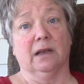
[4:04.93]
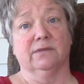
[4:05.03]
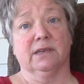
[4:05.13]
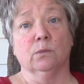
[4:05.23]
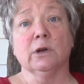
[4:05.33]
if
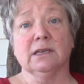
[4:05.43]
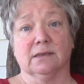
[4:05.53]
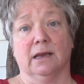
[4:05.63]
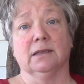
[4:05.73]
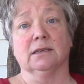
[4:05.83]
someone is
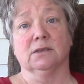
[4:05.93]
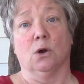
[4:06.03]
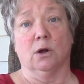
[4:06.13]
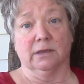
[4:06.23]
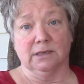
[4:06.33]
like this
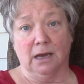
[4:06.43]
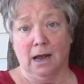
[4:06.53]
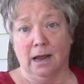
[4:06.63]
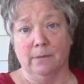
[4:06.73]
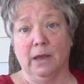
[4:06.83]
all the
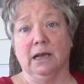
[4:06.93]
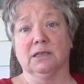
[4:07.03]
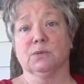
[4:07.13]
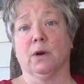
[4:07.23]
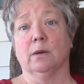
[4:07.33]
time and
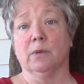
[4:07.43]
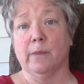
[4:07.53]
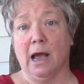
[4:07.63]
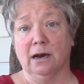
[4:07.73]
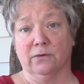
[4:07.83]
it's
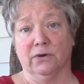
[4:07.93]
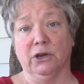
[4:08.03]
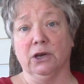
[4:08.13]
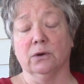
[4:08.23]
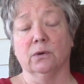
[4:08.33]
problematic for
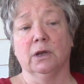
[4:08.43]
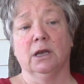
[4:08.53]
you,